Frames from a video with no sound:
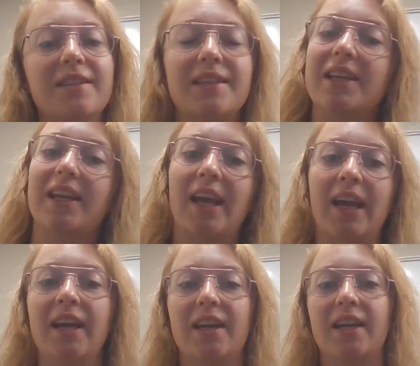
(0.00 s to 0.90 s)

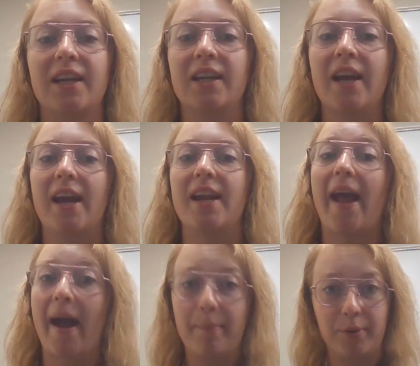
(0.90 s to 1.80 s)
DNA in
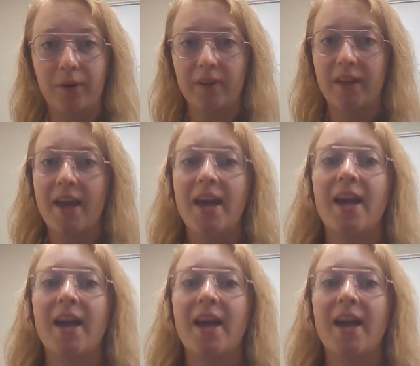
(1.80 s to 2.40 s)
an apple.